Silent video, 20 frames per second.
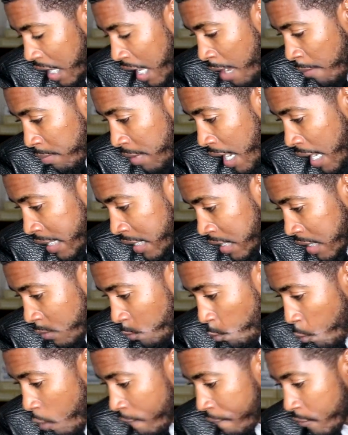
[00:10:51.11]
I'm kind
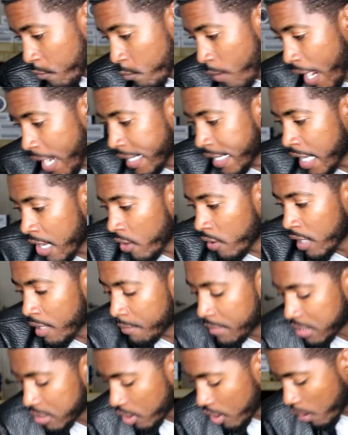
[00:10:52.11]
of whooping right now.
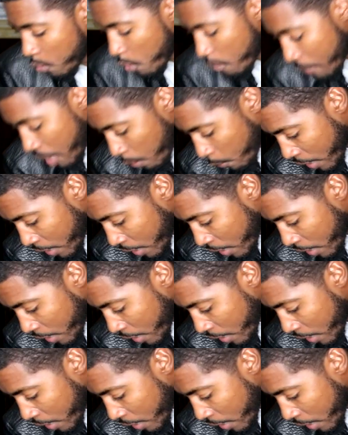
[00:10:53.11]
Let me show y'all what my